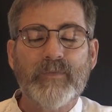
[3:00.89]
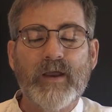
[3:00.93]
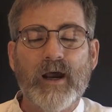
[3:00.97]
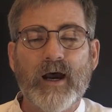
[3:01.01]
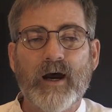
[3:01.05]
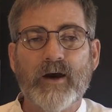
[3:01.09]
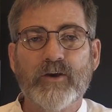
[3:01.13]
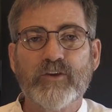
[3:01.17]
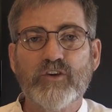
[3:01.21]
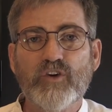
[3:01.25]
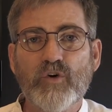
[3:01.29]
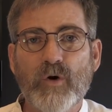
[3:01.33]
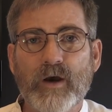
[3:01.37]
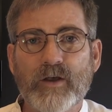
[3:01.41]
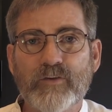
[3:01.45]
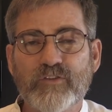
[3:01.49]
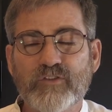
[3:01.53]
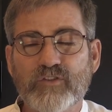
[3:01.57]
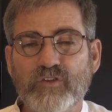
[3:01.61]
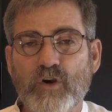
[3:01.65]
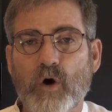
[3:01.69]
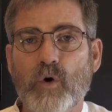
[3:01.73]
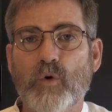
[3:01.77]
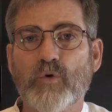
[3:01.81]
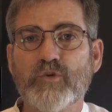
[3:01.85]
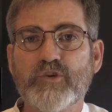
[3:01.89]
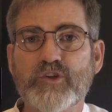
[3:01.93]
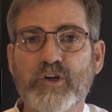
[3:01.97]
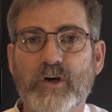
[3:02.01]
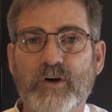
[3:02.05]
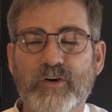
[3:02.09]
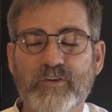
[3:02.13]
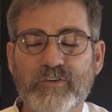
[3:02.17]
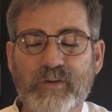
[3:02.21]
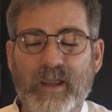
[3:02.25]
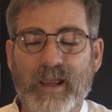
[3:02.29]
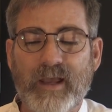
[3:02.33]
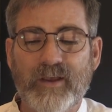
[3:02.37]
uh, U S
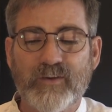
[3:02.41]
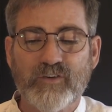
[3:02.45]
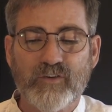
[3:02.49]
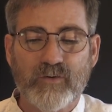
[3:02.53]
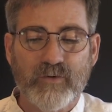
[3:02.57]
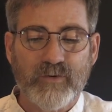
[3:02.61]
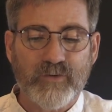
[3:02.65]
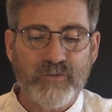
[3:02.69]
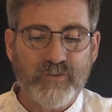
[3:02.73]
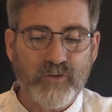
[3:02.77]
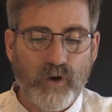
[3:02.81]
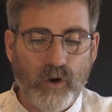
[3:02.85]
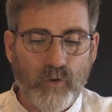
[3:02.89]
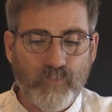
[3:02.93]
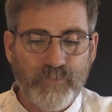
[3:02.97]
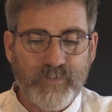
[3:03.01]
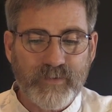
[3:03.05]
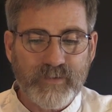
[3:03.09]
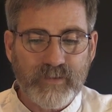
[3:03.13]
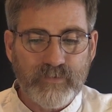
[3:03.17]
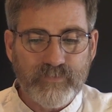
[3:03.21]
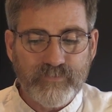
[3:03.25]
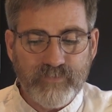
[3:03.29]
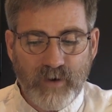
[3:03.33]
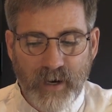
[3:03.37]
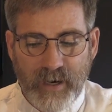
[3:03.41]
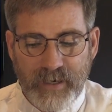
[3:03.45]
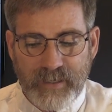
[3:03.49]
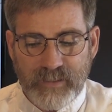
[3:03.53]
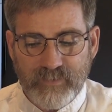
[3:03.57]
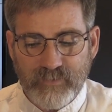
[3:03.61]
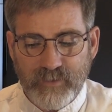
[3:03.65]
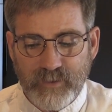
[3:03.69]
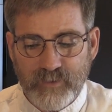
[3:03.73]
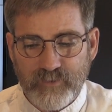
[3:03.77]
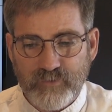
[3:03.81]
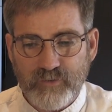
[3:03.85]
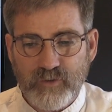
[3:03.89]
soldiers as a result of the
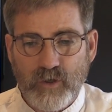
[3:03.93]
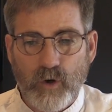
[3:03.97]
fighting that is